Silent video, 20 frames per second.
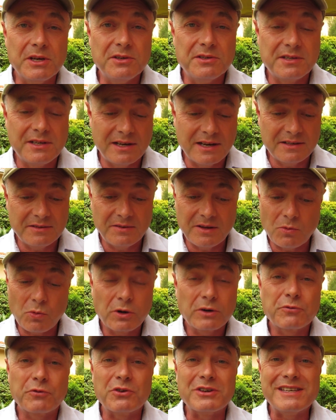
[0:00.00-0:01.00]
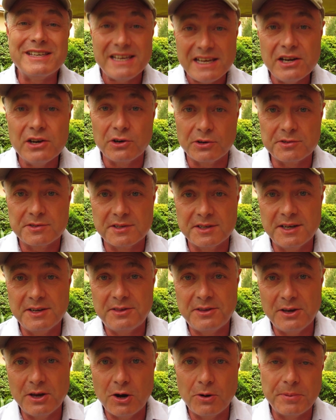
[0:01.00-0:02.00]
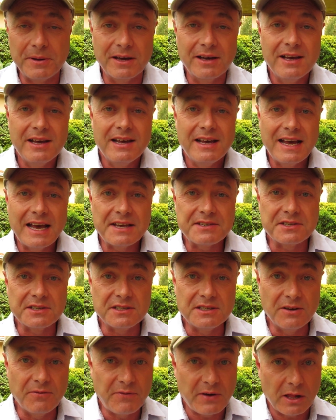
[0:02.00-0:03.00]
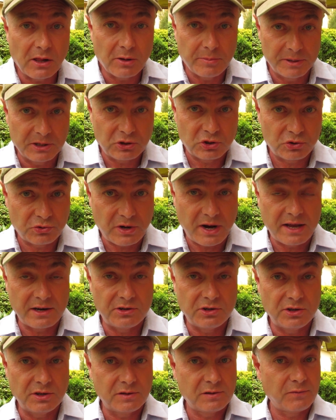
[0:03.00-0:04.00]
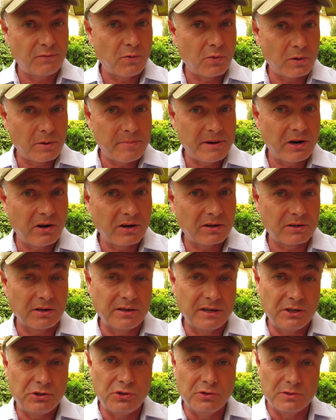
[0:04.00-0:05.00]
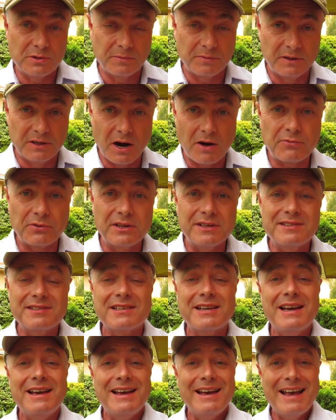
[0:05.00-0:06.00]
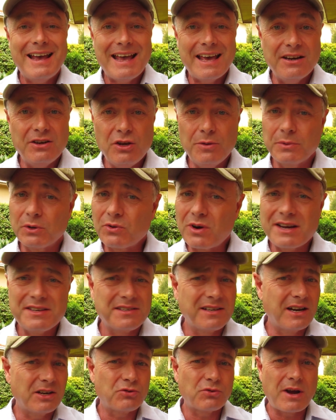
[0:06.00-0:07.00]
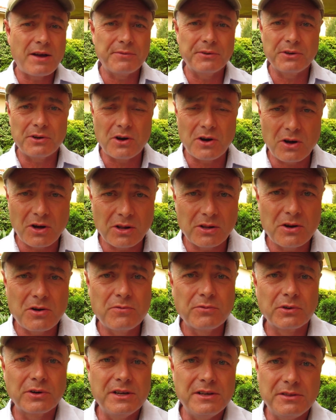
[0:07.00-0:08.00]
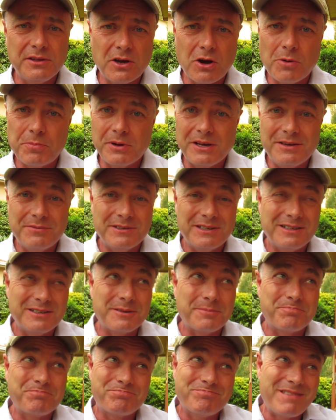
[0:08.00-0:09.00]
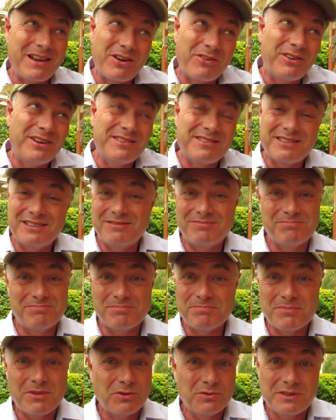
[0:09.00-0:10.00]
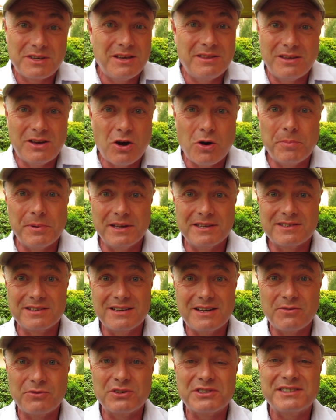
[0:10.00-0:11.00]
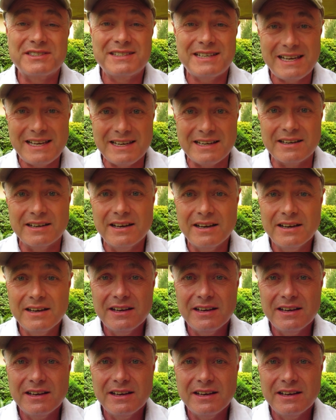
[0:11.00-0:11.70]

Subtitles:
You see, I worked for years in Ethiopia as a development strategist for America on issues of governance and human rights, and I traveled all over Ethiopia, even into areas that most Ethiopians had never seen.